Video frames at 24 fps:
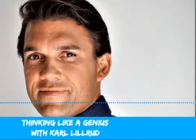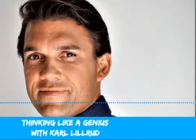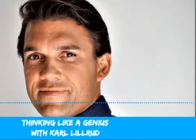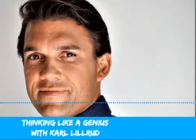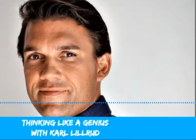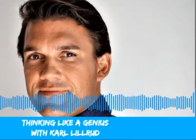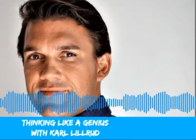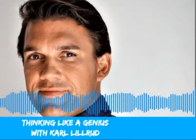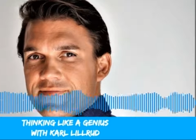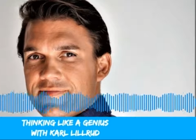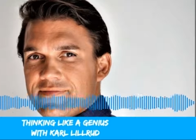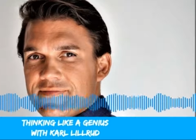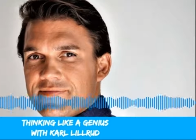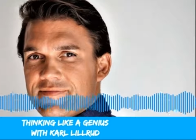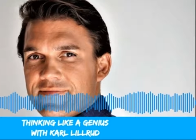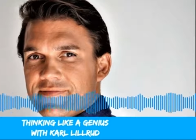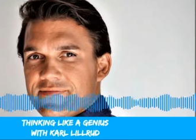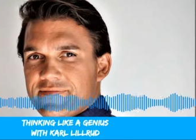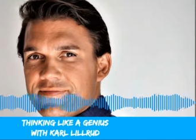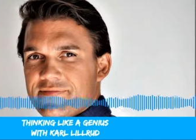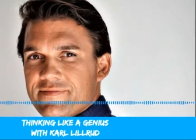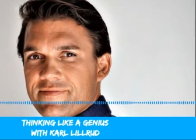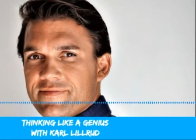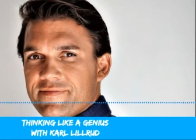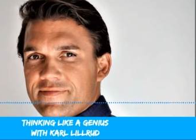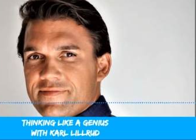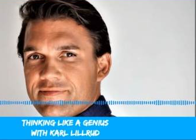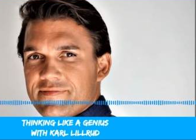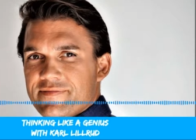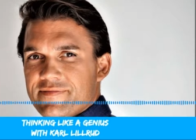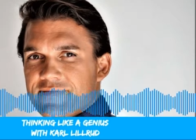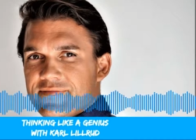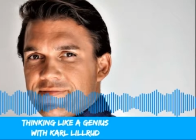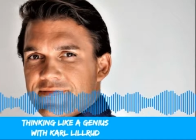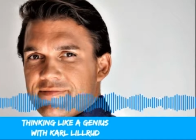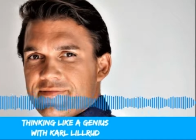uh,
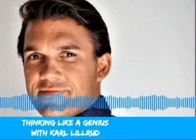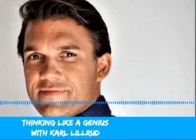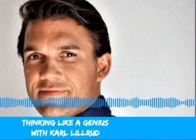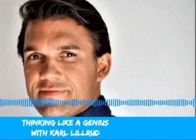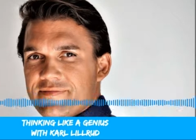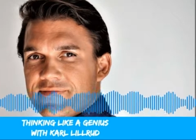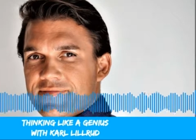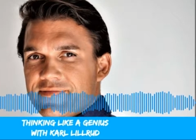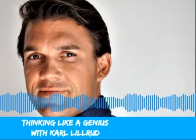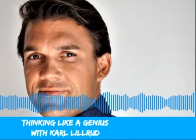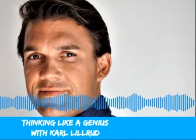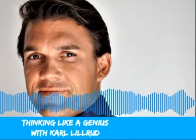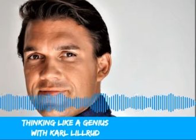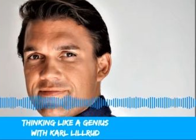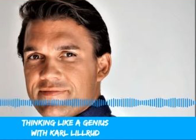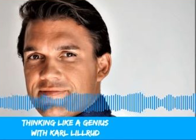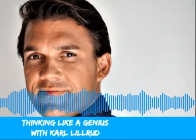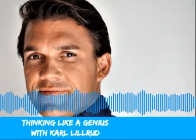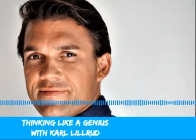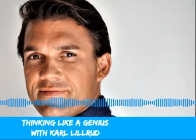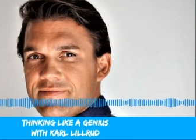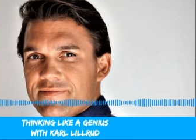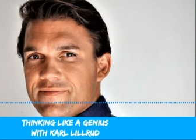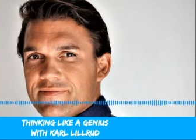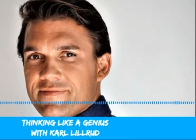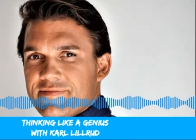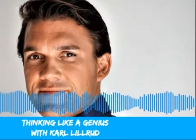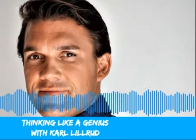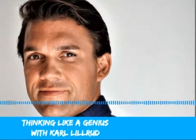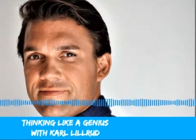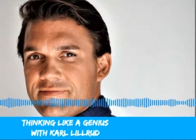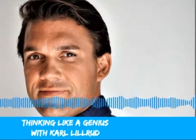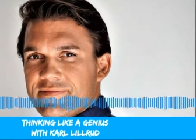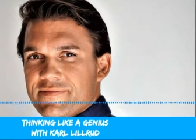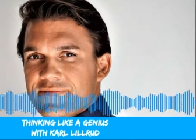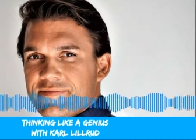wise or as
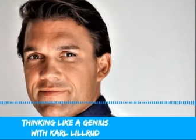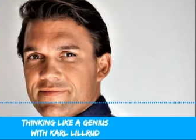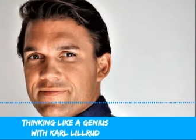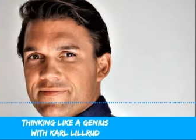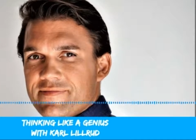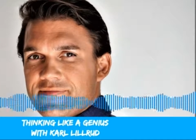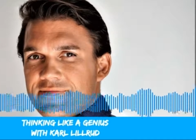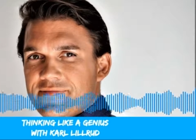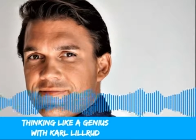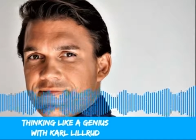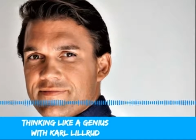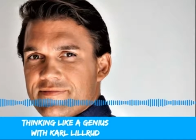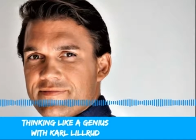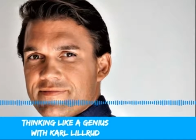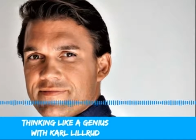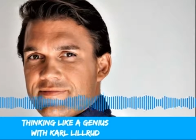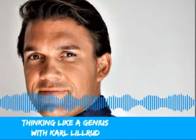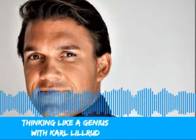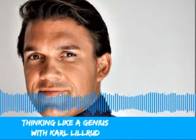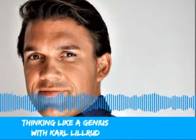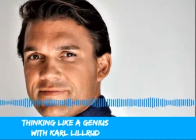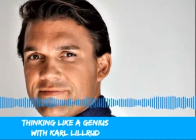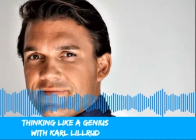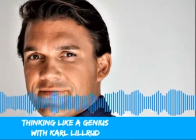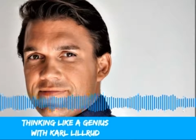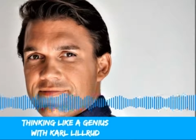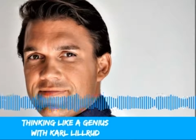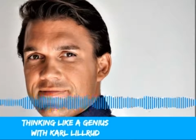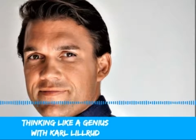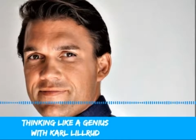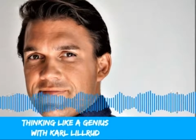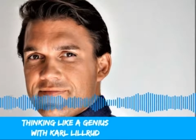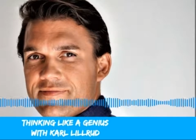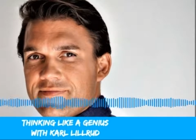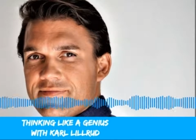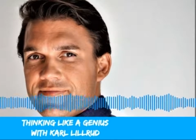connected as a
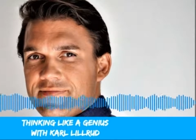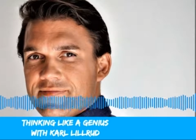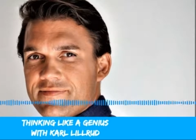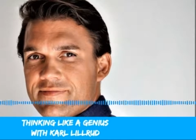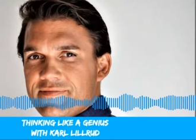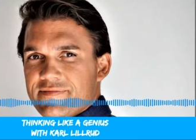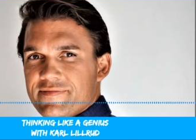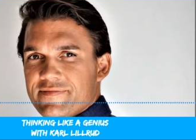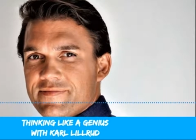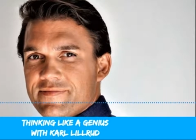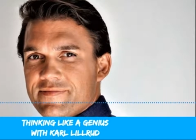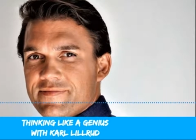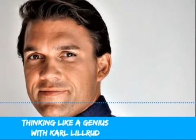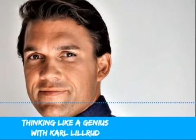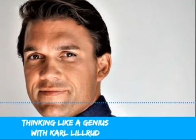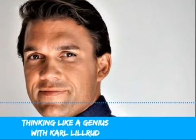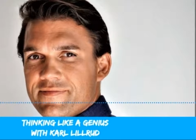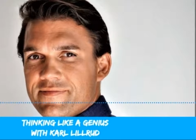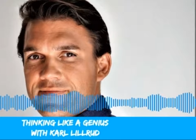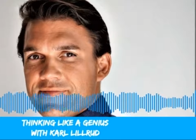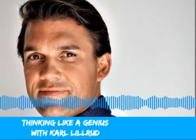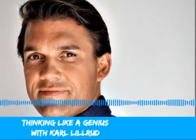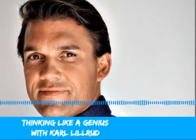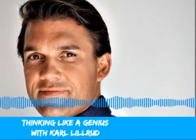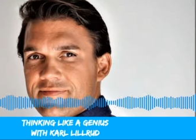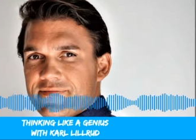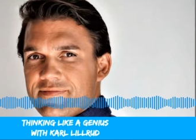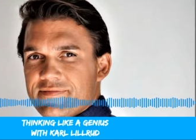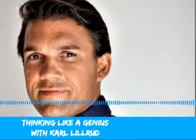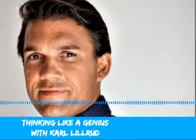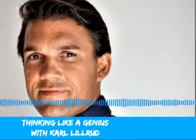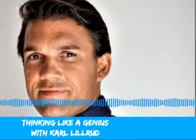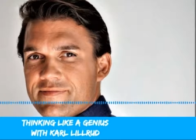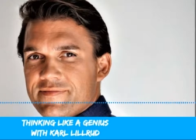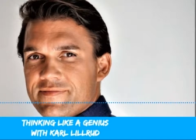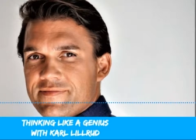younger generation, which
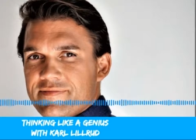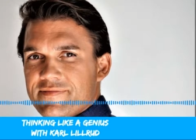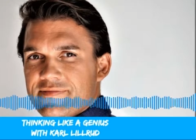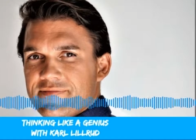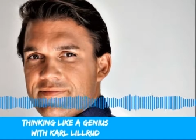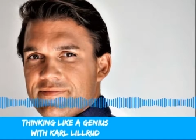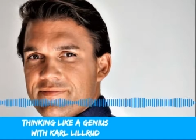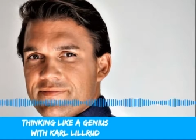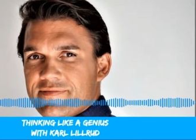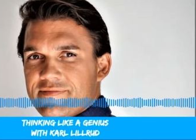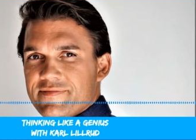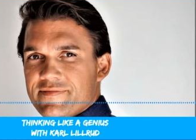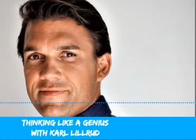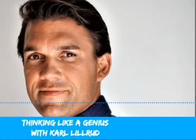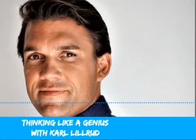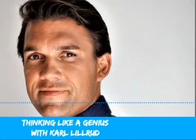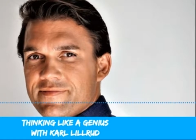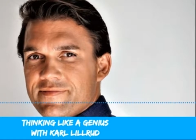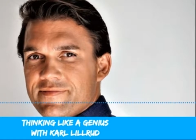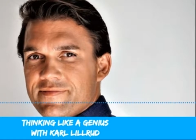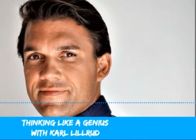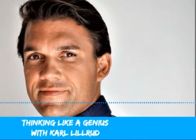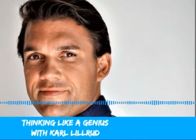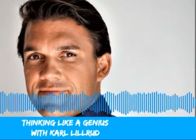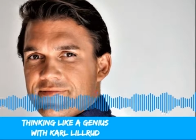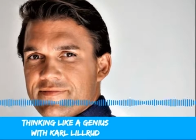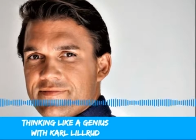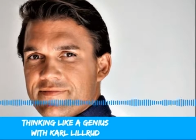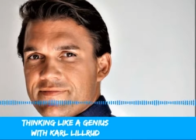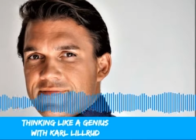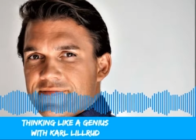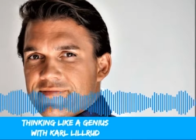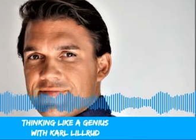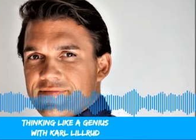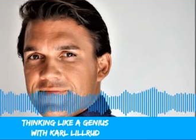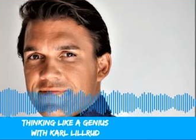leads to
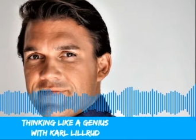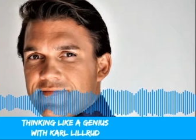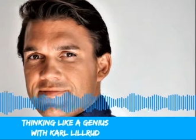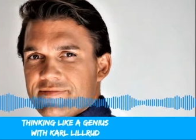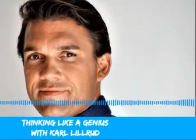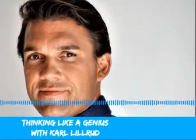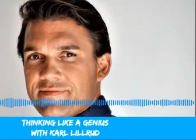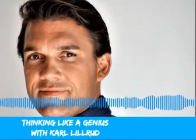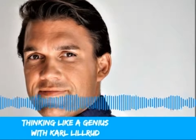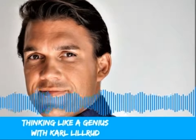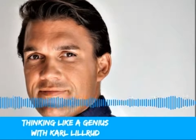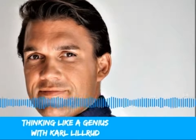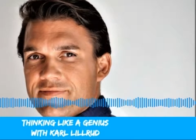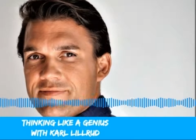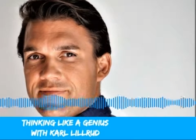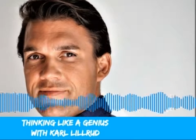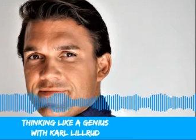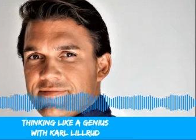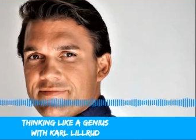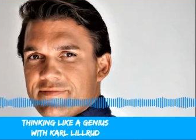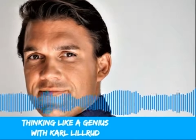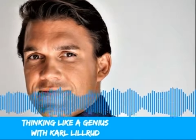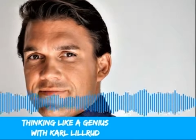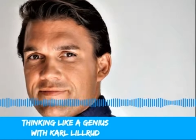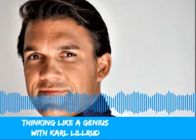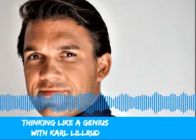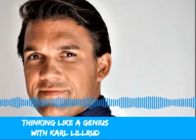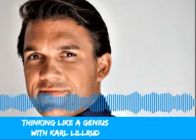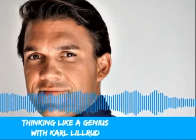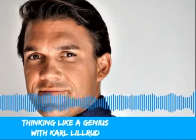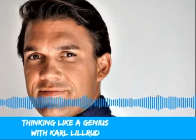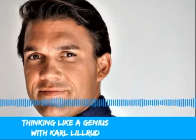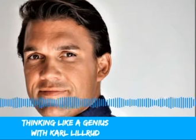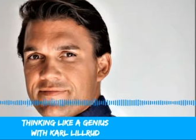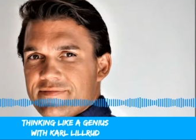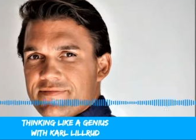fiscal ads in the uh,
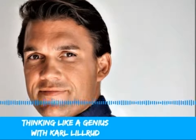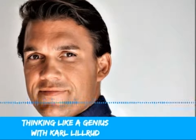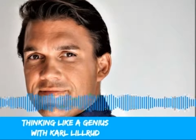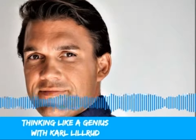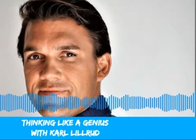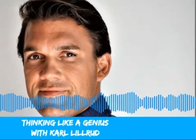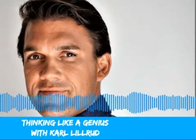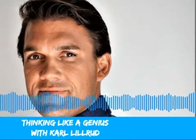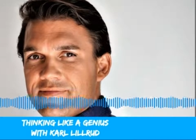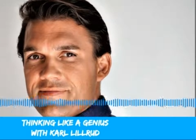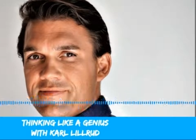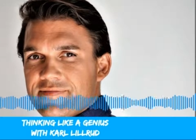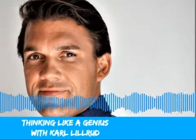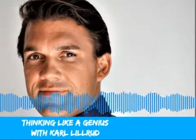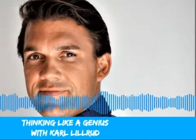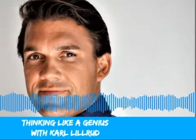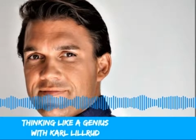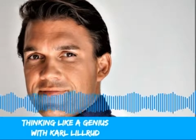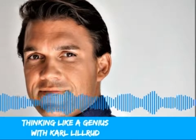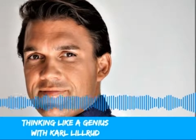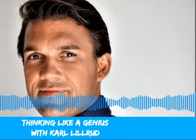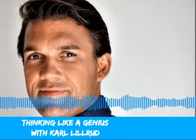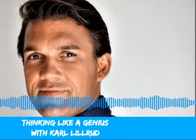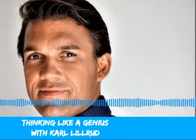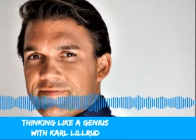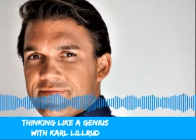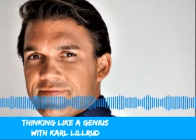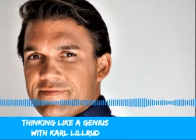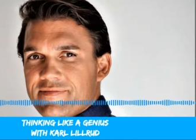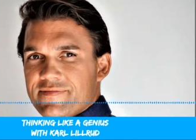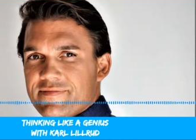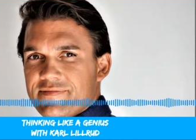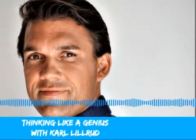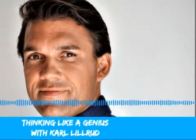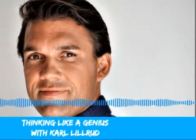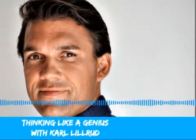magazines and uh,
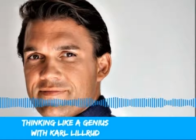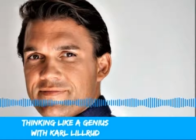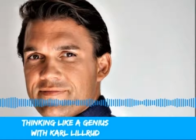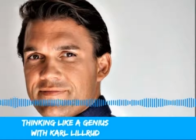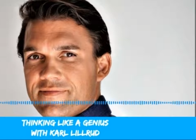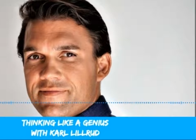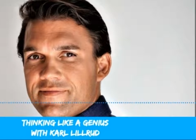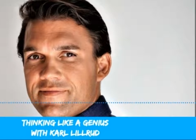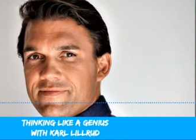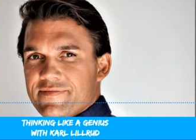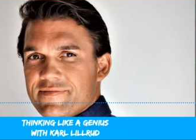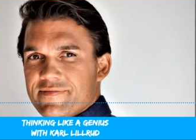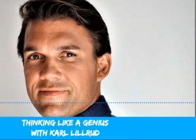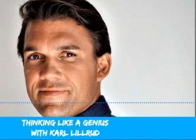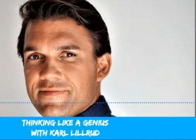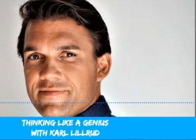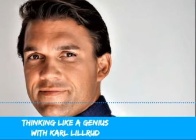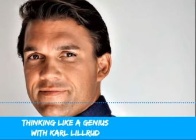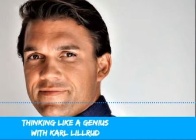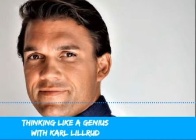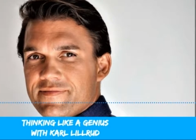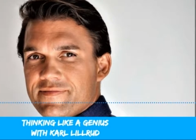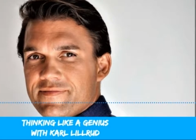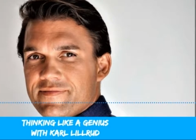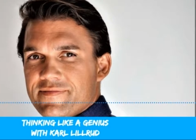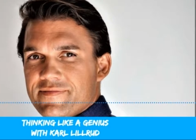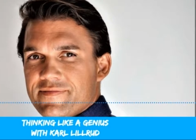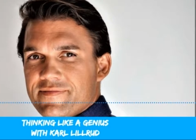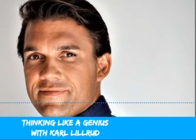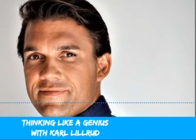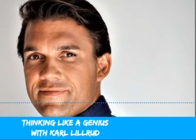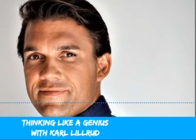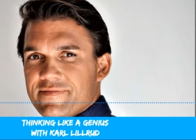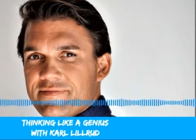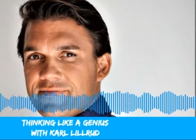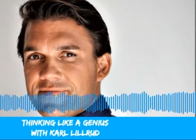on TV.
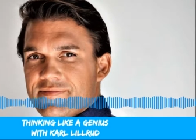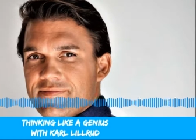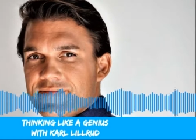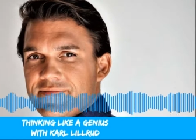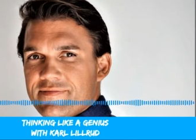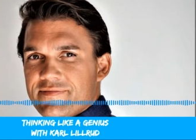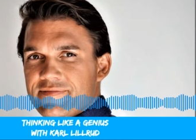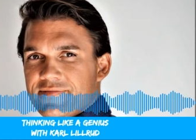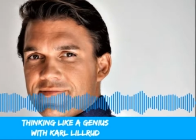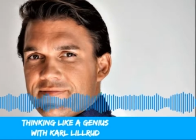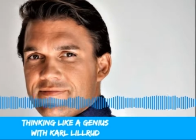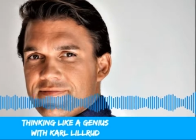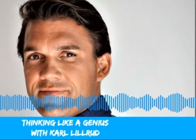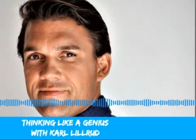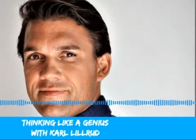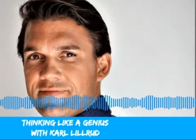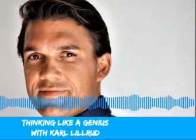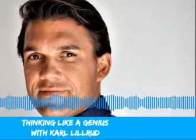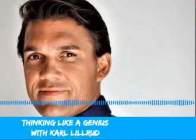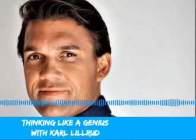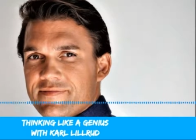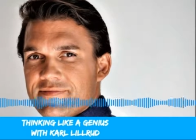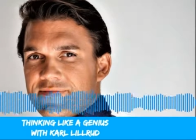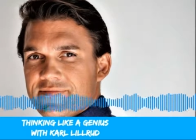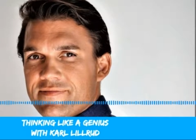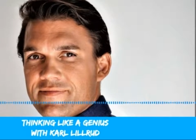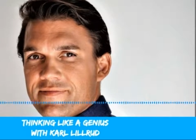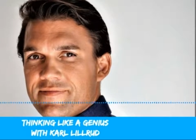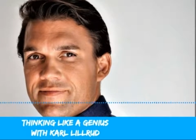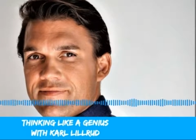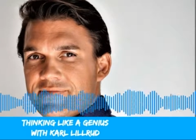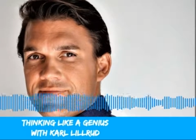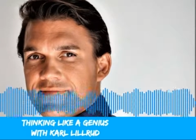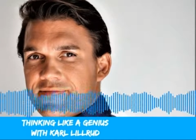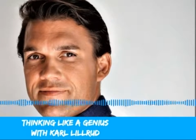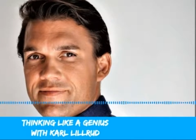And that limits your
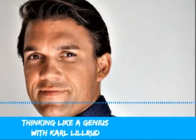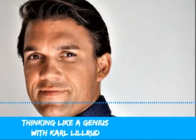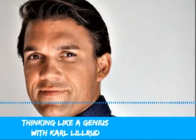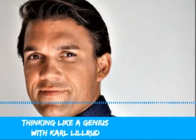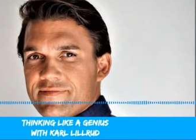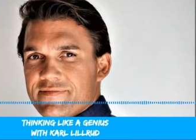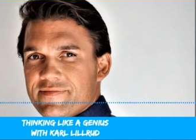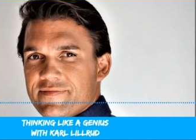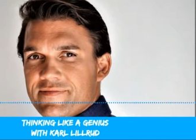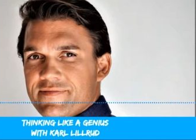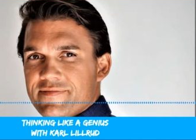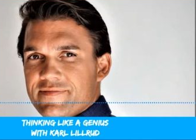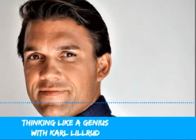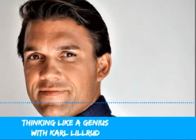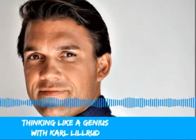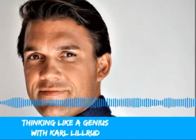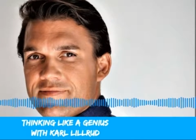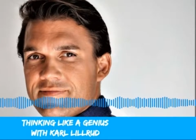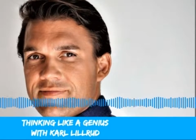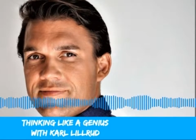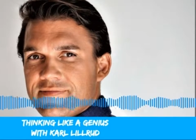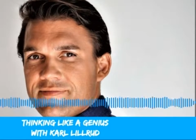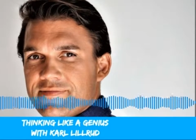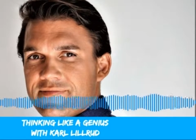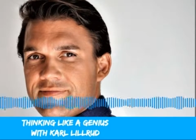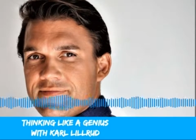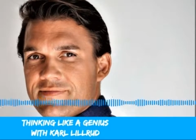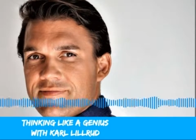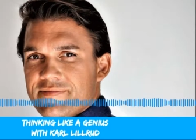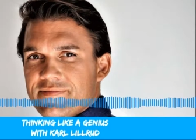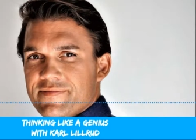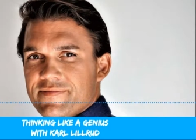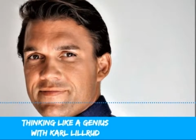scope a lot. Uh,